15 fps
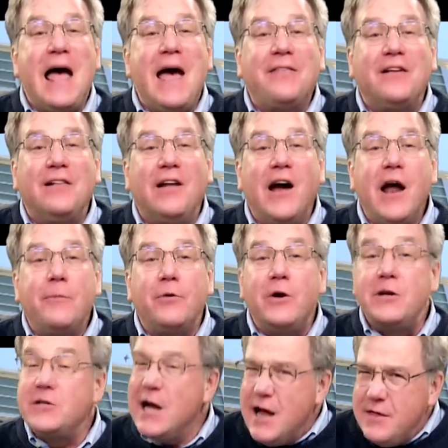at the
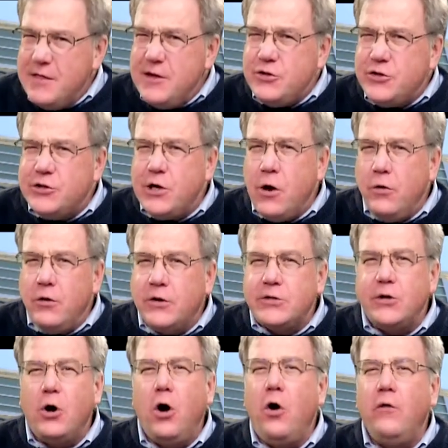Libraries. This show looks
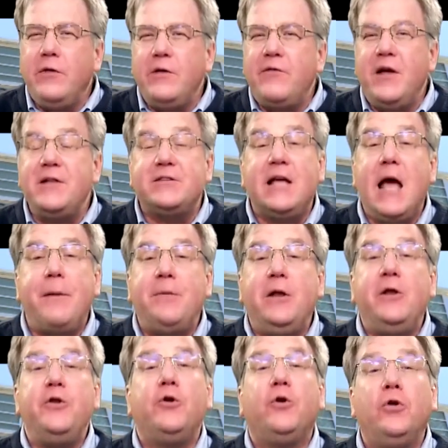at all the events happening
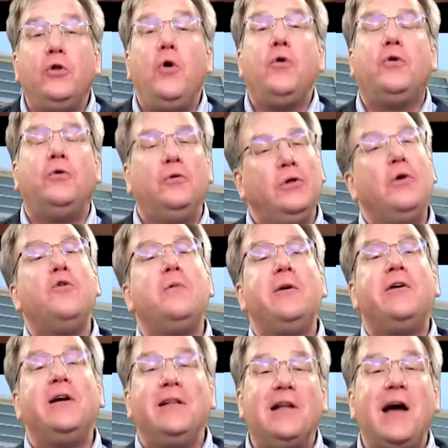in your local Lower
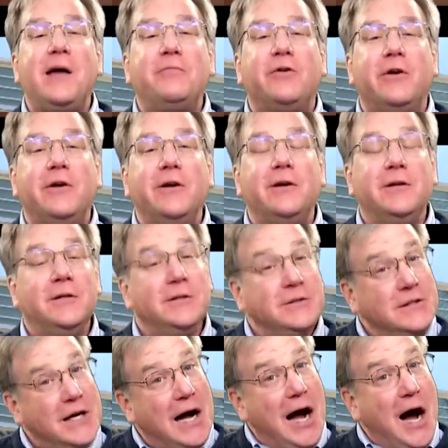Merion Library.
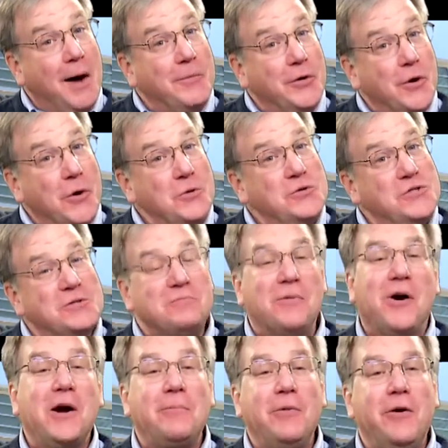I'm your host,
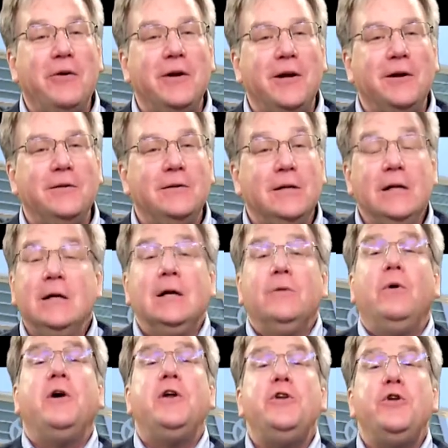Mark Murray.
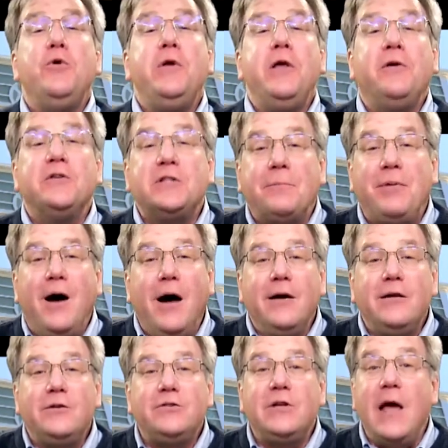Well, a new year is upon
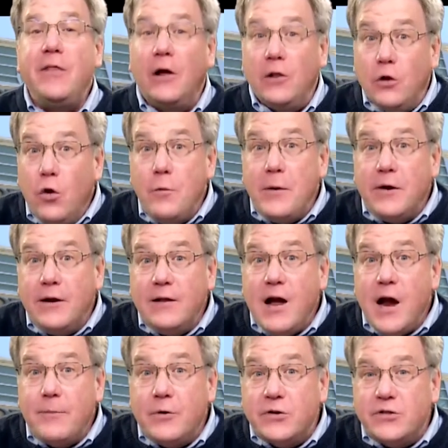us, and the Lower Merion
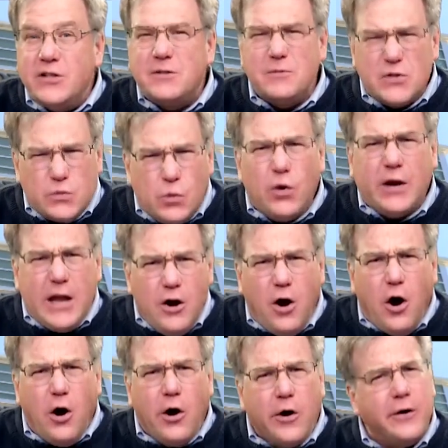Library System is working
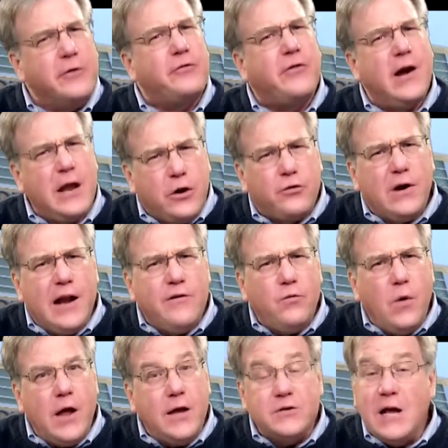hard to find creative
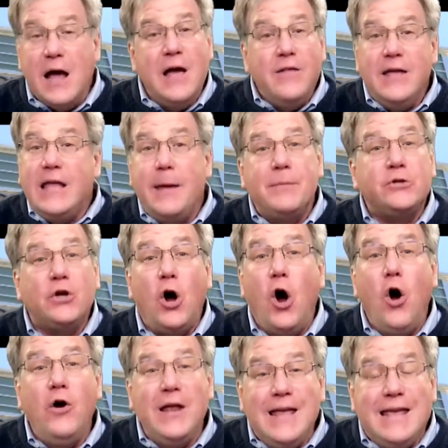ways to keep us
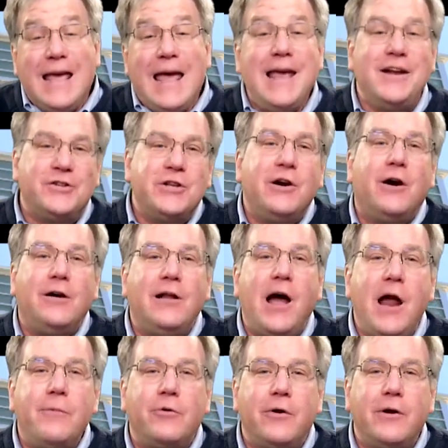all engaged in our
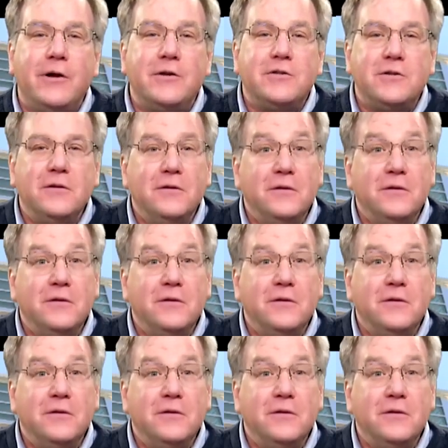libraries.